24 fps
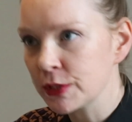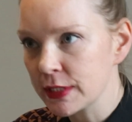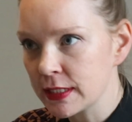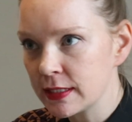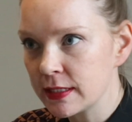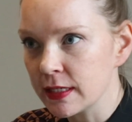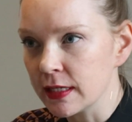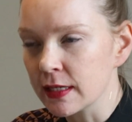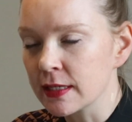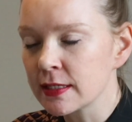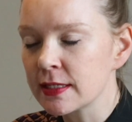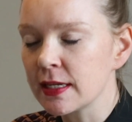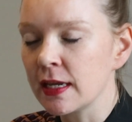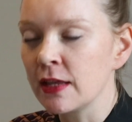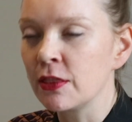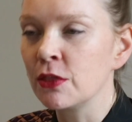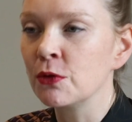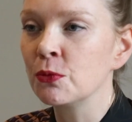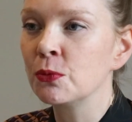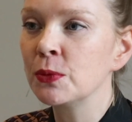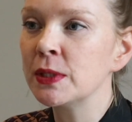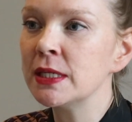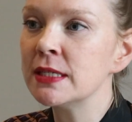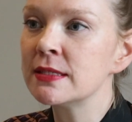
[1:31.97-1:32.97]
or 6. And
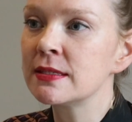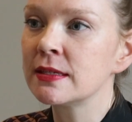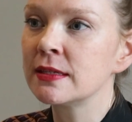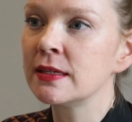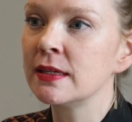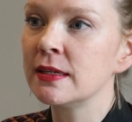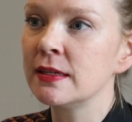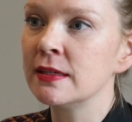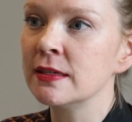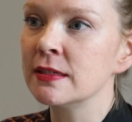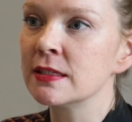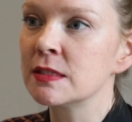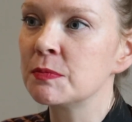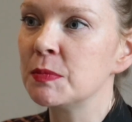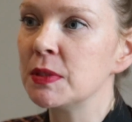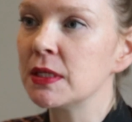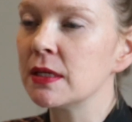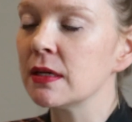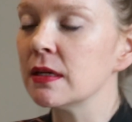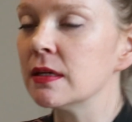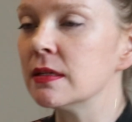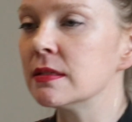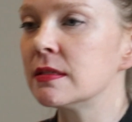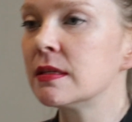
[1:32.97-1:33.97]
the reason is
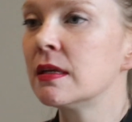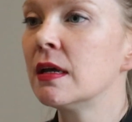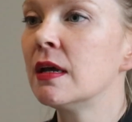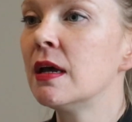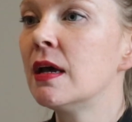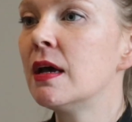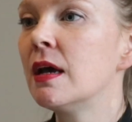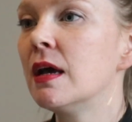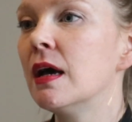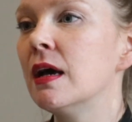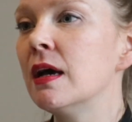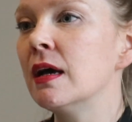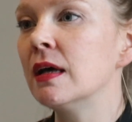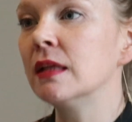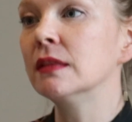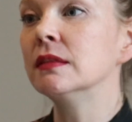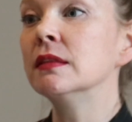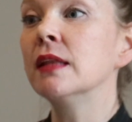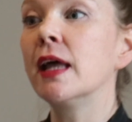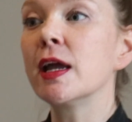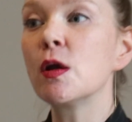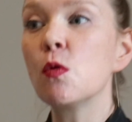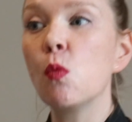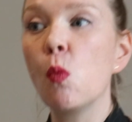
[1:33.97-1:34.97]
because,
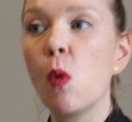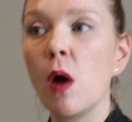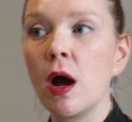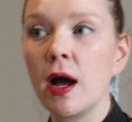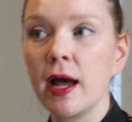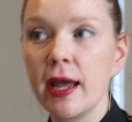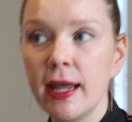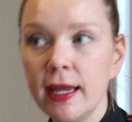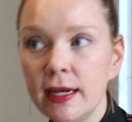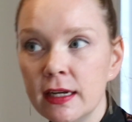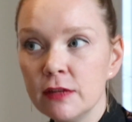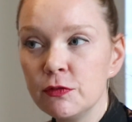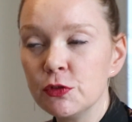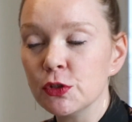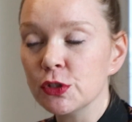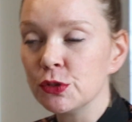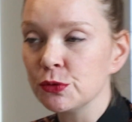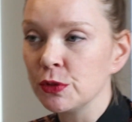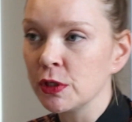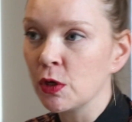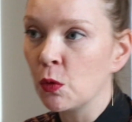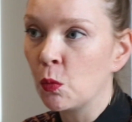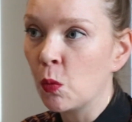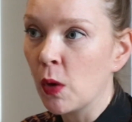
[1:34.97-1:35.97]
like wine, if you're
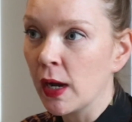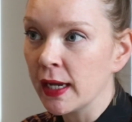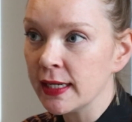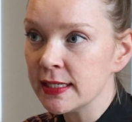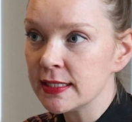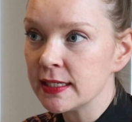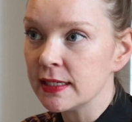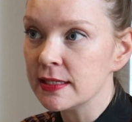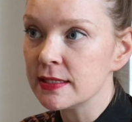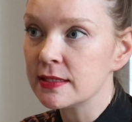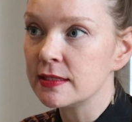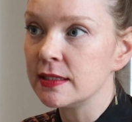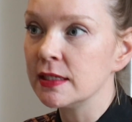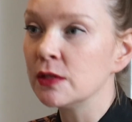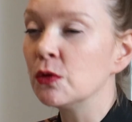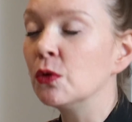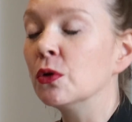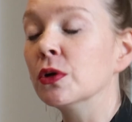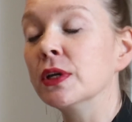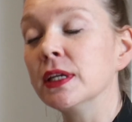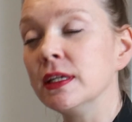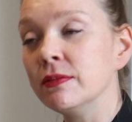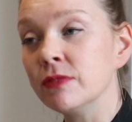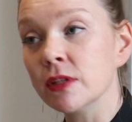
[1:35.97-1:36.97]
doing a wine tasting
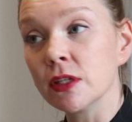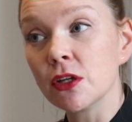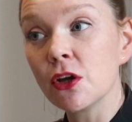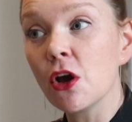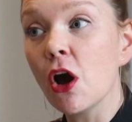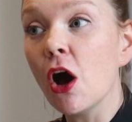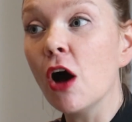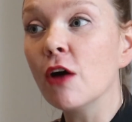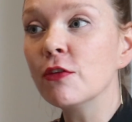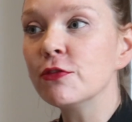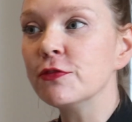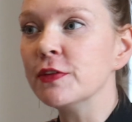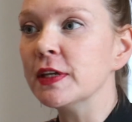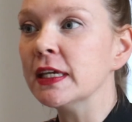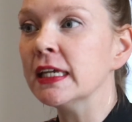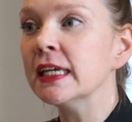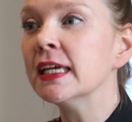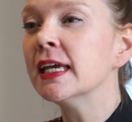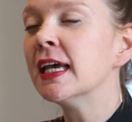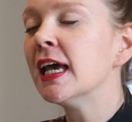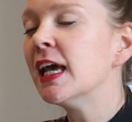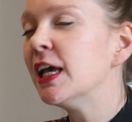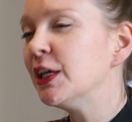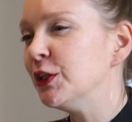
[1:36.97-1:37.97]
or even
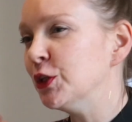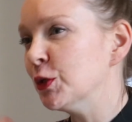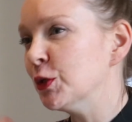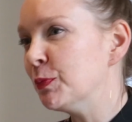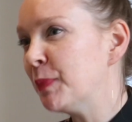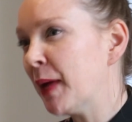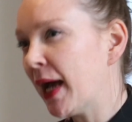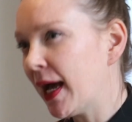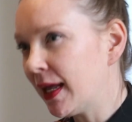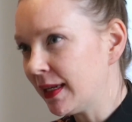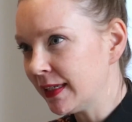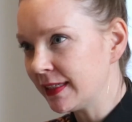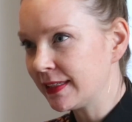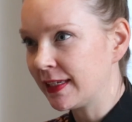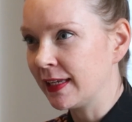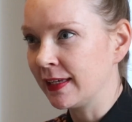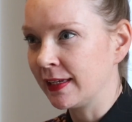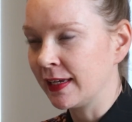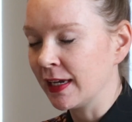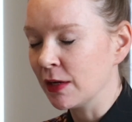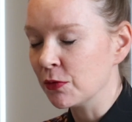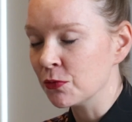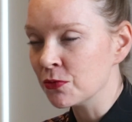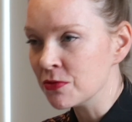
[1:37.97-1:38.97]
coffee, your palate can
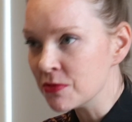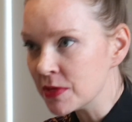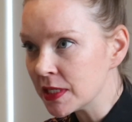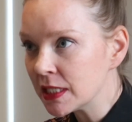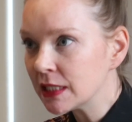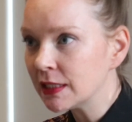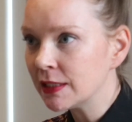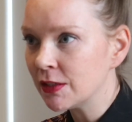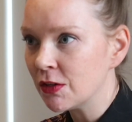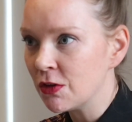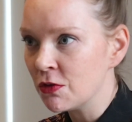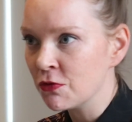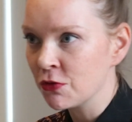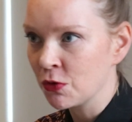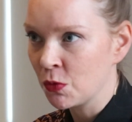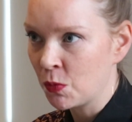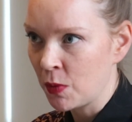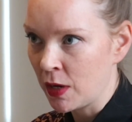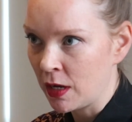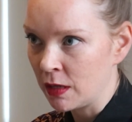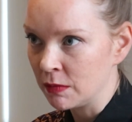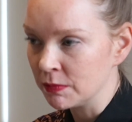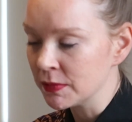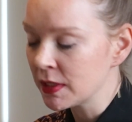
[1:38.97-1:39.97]
get really
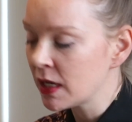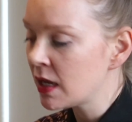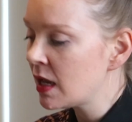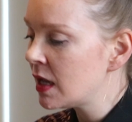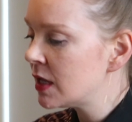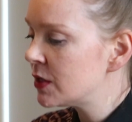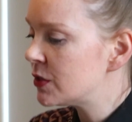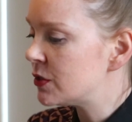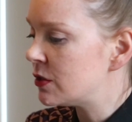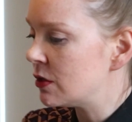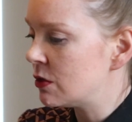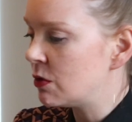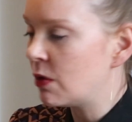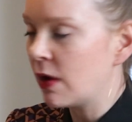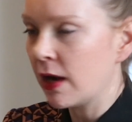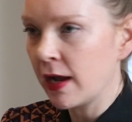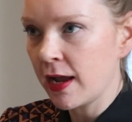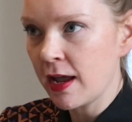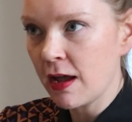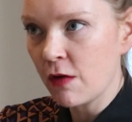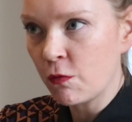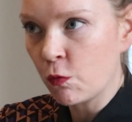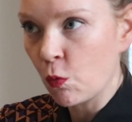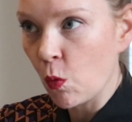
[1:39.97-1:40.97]
overwhelmed. So I
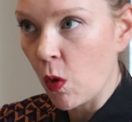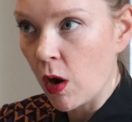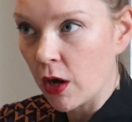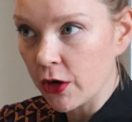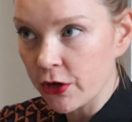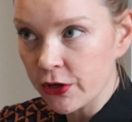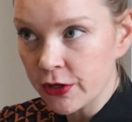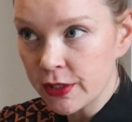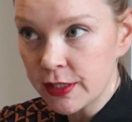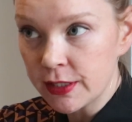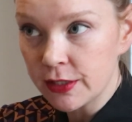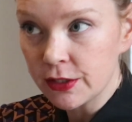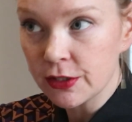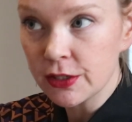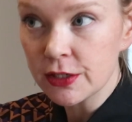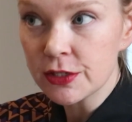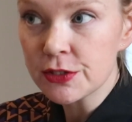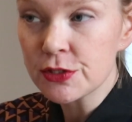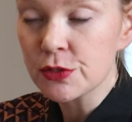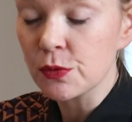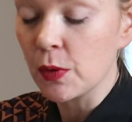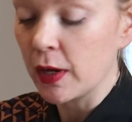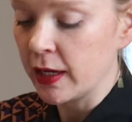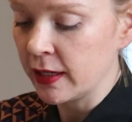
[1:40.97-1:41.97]
have water here
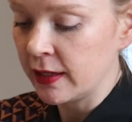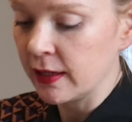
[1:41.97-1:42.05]
so I